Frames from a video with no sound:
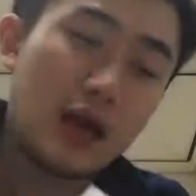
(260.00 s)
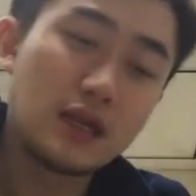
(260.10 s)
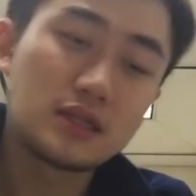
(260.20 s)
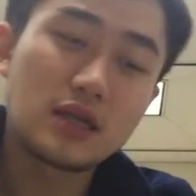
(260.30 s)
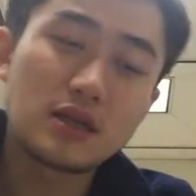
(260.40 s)

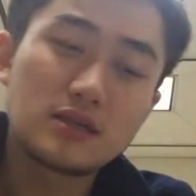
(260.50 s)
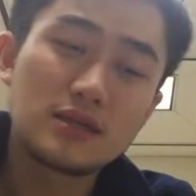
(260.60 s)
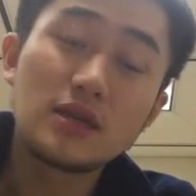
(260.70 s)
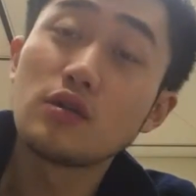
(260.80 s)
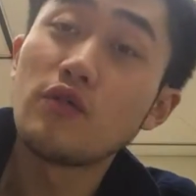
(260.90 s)
And does
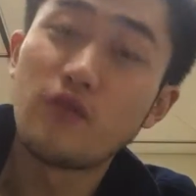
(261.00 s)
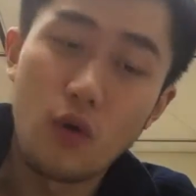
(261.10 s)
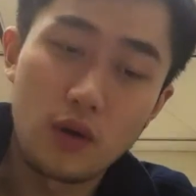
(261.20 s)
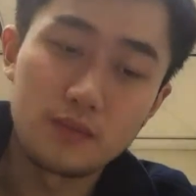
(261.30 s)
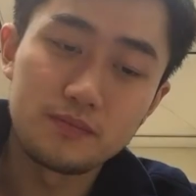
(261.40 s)
signal
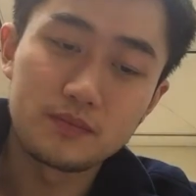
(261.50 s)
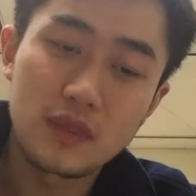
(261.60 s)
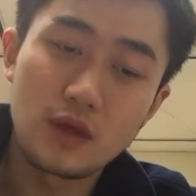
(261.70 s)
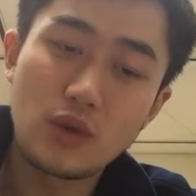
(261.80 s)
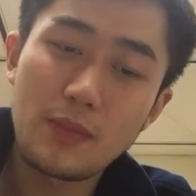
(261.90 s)
form,
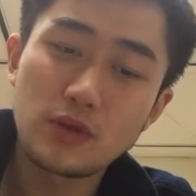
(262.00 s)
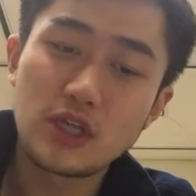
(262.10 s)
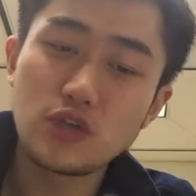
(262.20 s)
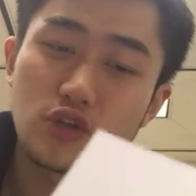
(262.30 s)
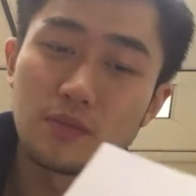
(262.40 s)
the
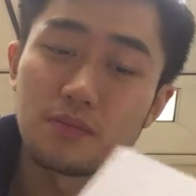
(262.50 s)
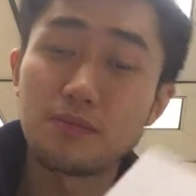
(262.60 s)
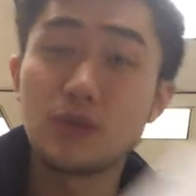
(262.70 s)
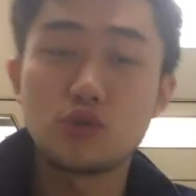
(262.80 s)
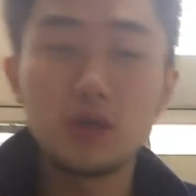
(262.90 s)
repetition
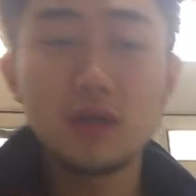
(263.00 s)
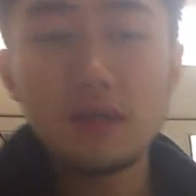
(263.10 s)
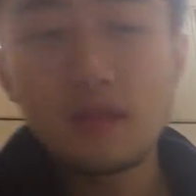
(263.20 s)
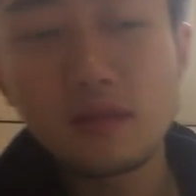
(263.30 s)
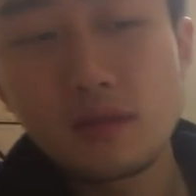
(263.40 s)
between
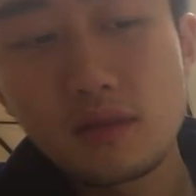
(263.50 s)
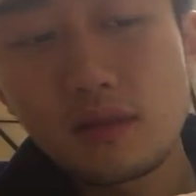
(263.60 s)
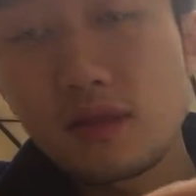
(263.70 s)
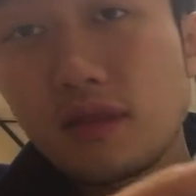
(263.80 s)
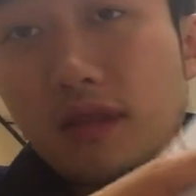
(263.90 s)

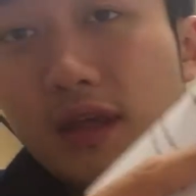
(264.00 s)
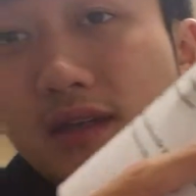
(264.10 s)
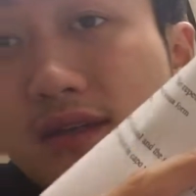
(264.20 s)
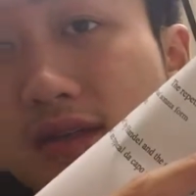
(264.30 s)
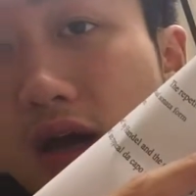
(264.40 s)

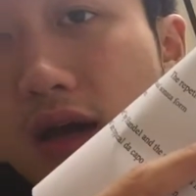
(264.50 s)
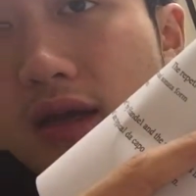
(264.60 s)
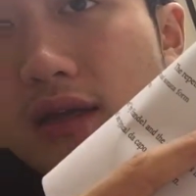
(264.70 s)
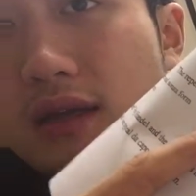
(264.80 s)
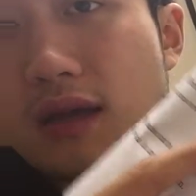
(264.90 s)
this
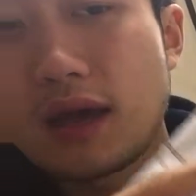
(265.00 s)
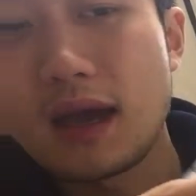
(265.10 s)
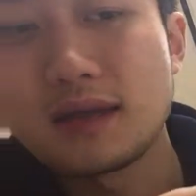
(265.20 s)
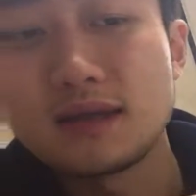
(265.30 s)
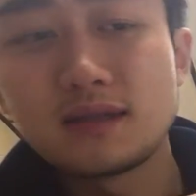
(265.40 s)
sign and